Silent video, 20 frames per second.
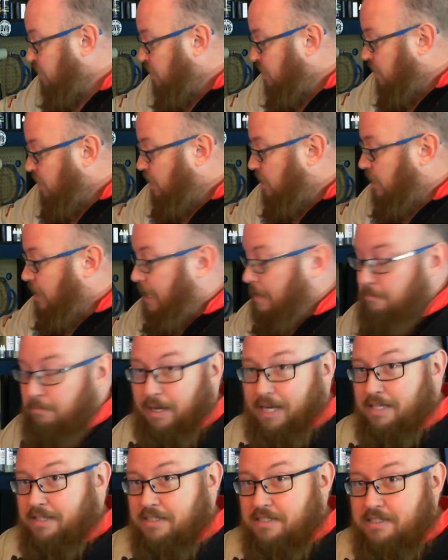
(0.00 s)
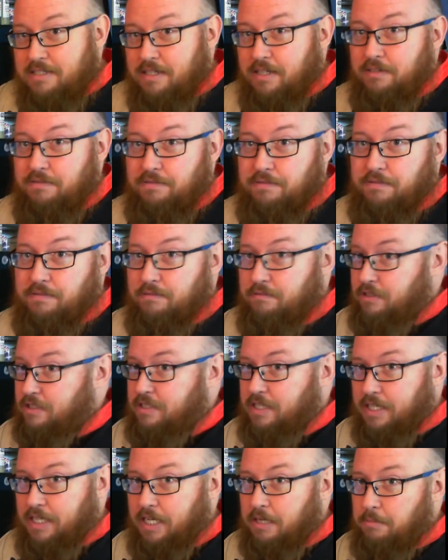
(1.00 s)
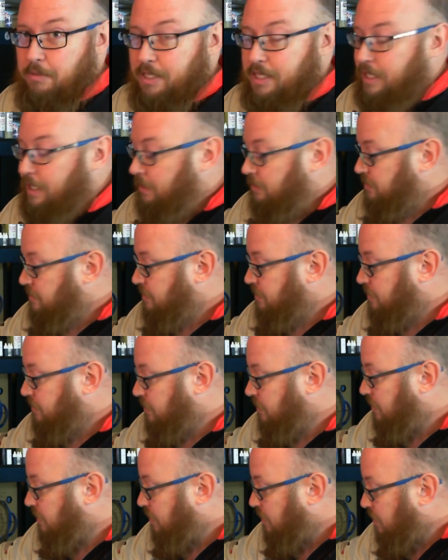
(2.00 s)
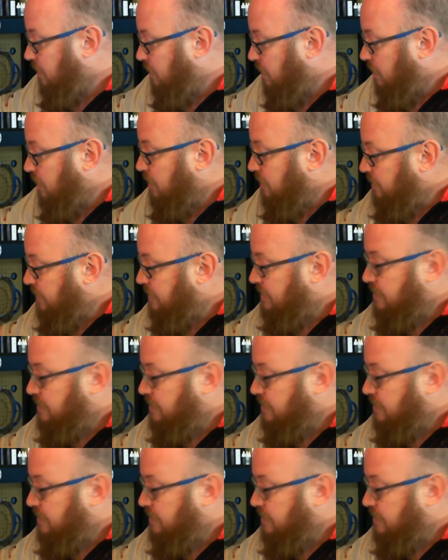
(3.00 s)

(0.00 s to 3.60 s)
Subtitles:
I buy this stuff just like anybody else. This is an